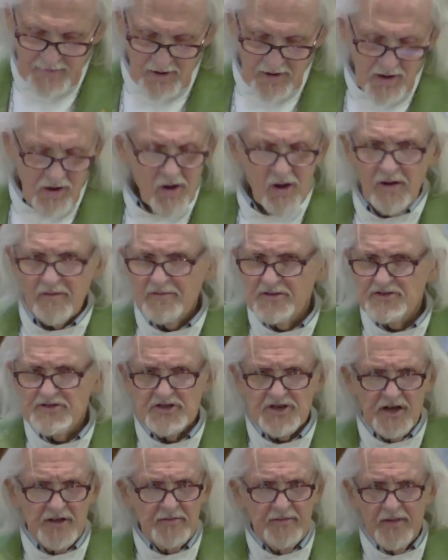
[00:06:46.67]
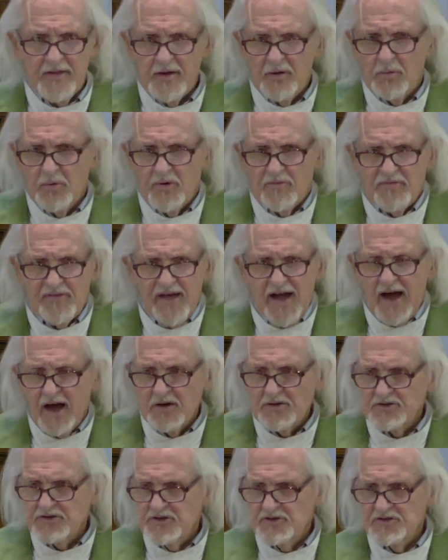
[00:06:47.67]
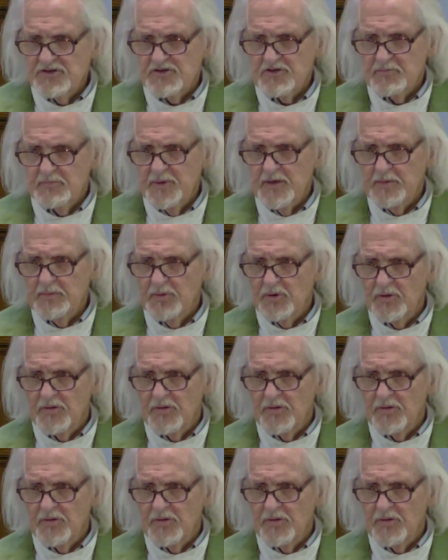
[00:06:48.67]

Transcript: of a sudden there were thousands of people